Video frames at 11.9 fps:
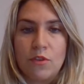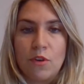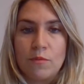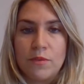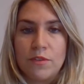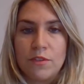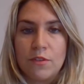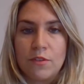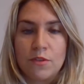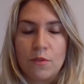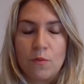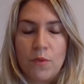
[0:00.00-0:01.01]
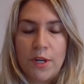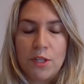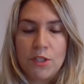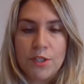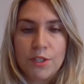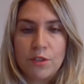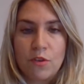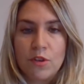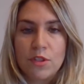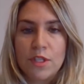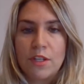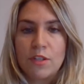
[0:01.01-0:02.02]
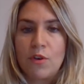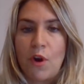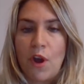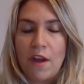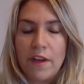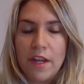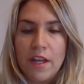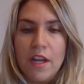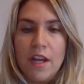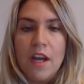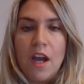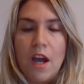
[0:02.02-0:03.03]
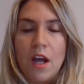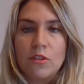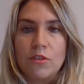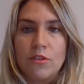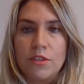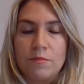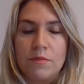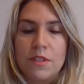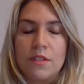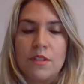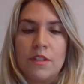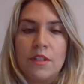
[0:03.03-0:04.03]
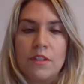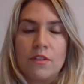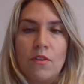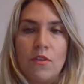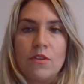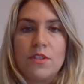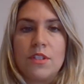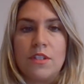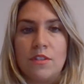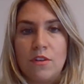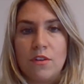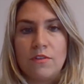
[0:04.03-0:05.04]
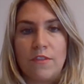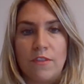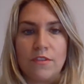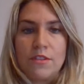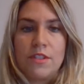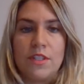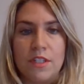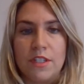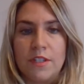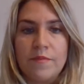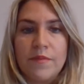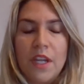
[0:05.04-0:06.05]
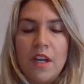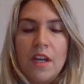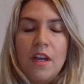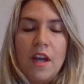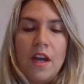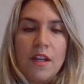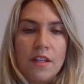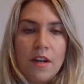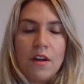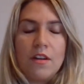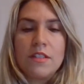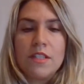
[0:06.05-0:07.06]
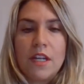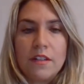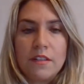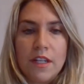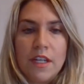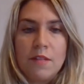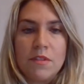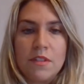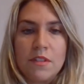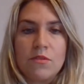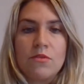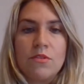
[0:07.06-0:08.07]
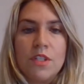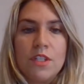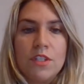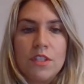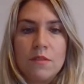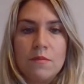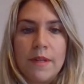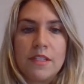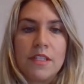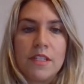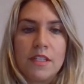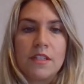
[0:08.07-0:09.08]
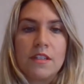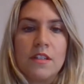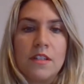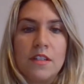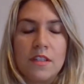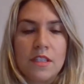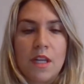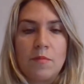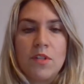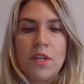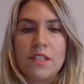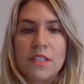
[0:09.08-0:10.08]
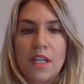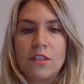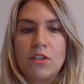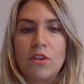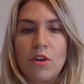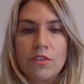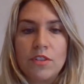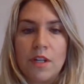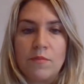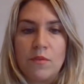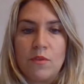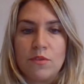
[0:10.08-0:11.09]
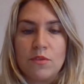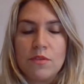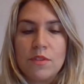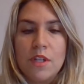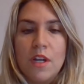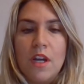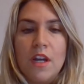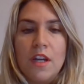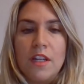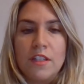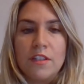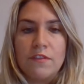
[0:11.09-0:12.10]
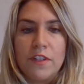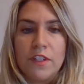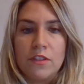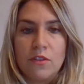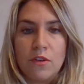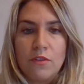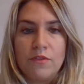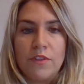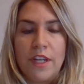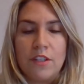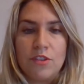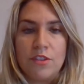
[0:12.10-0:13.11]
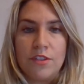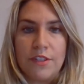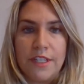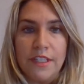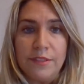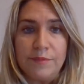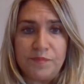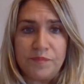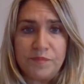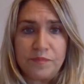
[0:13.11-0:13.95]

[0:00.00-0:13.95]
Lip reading: to computer or software engineering course, and you have an algorithms course in your first year. And our second aim is to teach the basic subjects and current approaches in the field of engineering.